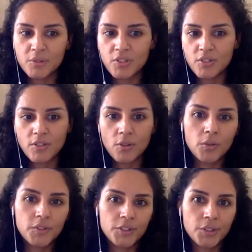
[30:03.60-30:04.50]
it was just an
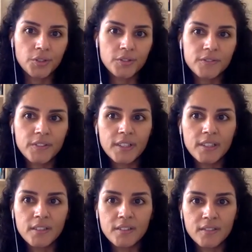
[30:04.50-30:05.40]
overgrown
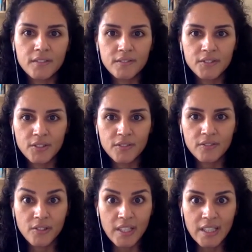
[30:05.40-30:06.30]
field of sort of
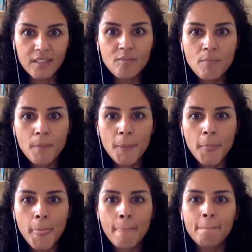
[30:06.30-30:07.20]
green,
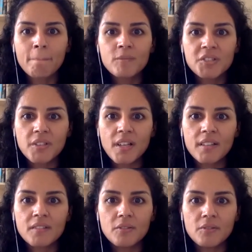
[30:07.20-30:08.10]
to
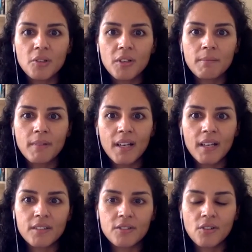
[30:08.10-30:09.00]
then looking back,
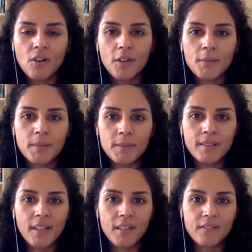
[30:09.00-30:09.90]
you know, all the people
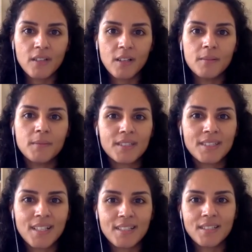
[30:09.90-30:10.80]
that have come and
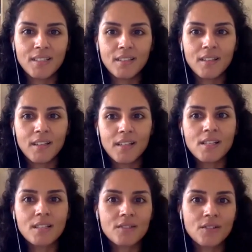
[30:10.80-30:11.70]
tested
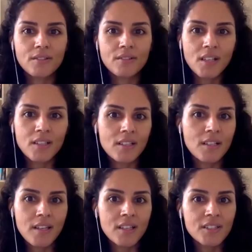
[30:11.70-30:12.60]
things or done
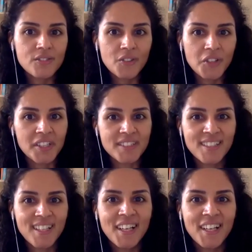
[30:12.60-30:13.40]
little things for us.